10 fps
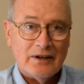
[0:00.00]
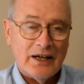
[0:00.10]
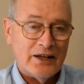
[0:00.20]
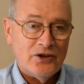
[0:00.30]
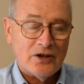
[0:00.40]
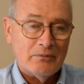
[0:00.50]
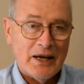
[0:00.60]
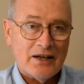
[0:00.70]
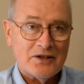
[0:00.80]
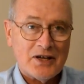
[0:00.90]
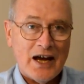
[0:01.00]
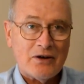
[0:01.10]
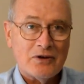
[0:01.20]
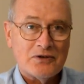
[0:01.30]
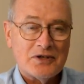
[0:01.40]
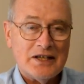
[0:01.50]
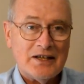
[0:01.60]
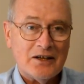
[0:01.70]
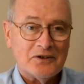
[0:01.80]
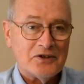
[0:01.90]
And you can make it as accurate or as
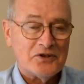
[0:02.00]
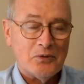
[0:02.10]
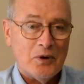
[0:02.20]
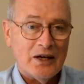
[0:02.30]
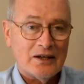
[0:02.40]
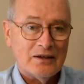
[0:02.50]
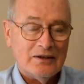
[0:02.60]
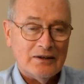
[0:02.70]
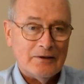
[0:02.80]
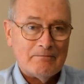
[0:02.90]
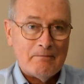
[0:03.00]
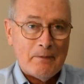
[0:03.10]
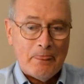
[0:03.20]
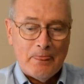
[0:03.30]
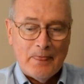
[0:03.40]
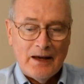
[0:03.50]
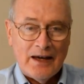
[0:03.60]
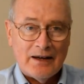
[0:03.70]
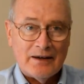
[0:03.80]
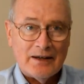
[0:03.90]
detailed as you want.
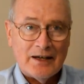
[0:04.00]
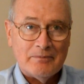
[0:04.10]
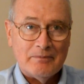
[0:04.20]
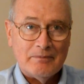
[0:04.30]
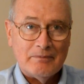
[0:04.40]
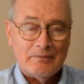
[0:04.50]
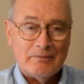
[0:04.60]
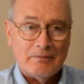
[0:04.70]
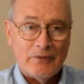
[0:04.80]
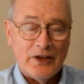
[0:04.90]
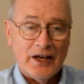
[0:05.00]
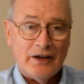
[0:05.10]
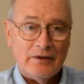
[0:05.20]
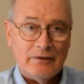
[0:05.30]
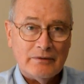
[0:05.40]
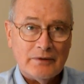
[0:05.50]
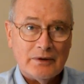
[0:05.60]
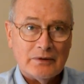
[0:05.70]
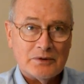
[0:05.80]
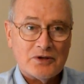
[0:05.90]
And then
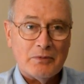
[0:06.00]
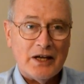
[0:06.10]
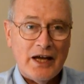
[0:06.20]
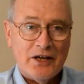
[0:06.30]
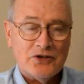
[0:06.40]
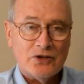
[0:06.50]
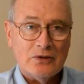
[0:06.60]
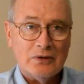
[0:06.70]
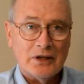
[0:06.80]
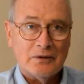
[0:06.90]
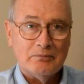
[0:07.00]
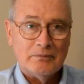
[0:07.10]
when somebody hands you